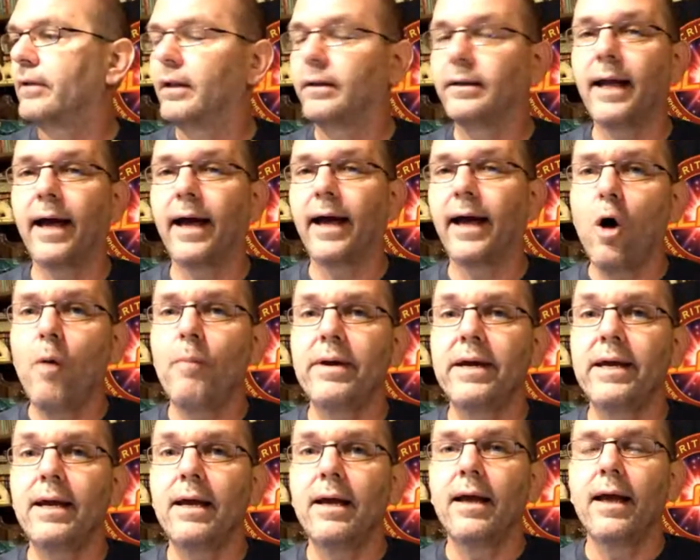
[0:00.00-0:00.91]

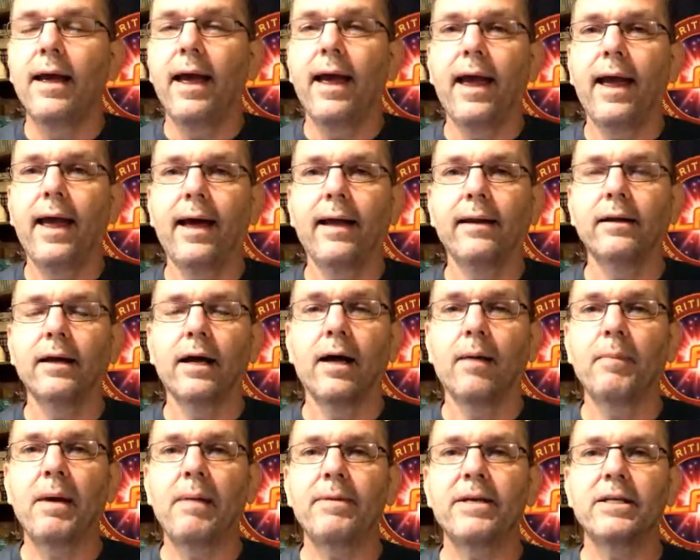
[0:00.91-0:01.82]
Niobe and
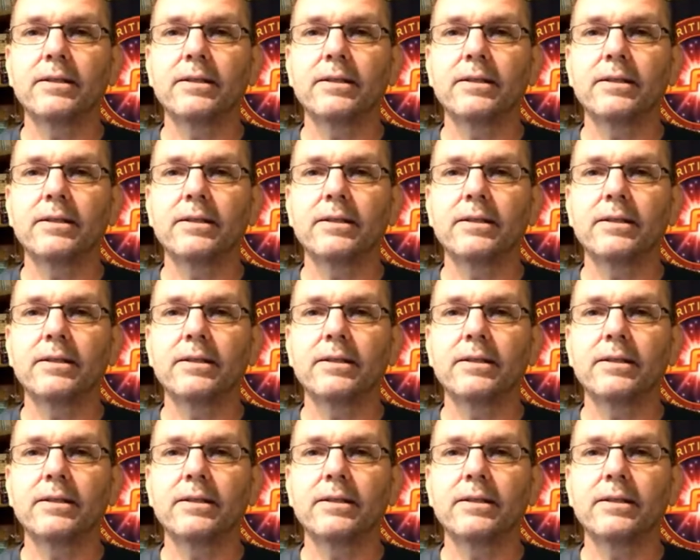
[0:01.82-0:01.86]
maybe